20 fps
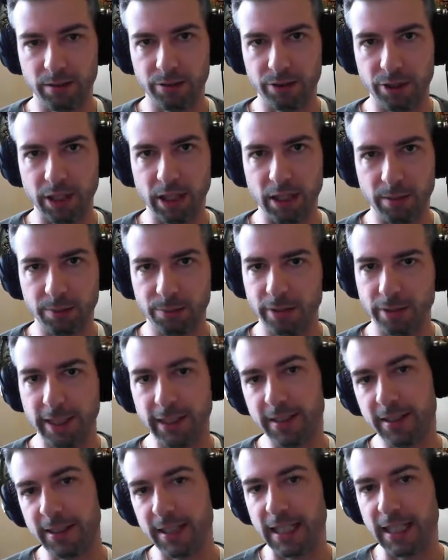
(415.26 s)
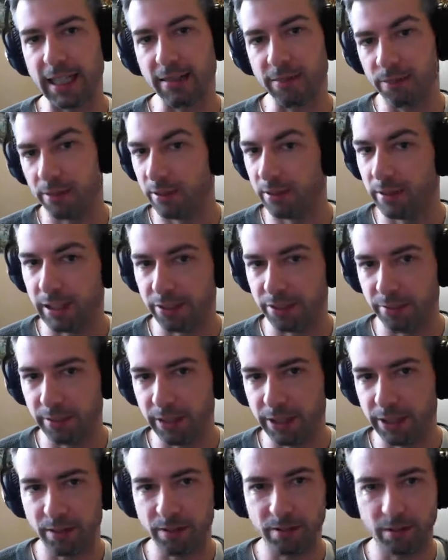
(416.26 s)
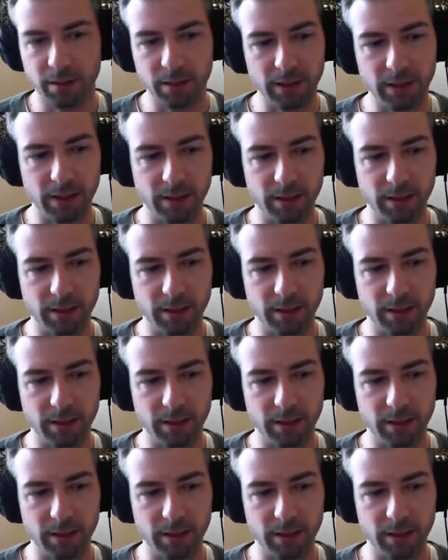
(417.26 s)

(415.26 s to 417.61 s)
job rates after graduation,